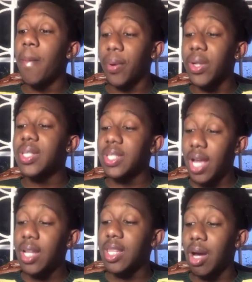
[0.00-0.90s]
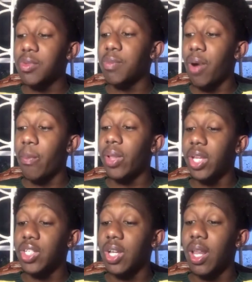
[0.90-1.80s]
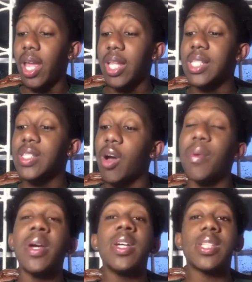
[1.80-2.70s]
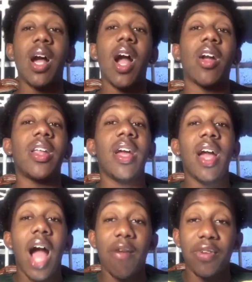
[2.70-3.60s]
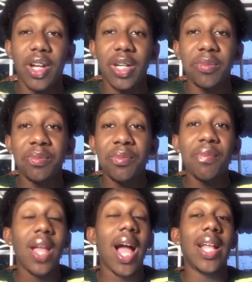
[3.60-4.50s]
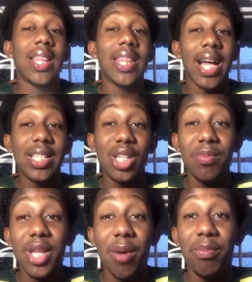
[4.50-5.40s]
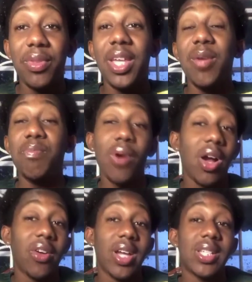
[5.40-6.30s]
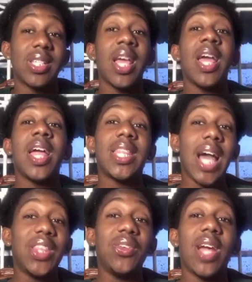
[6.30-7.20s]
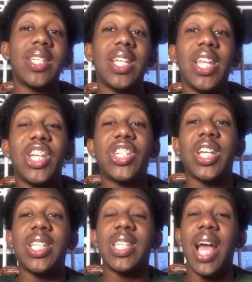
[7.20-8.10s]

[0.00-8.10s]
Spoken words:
per 10,000 population in sub-Saharan Africa. And that sums up the progress that the United Nations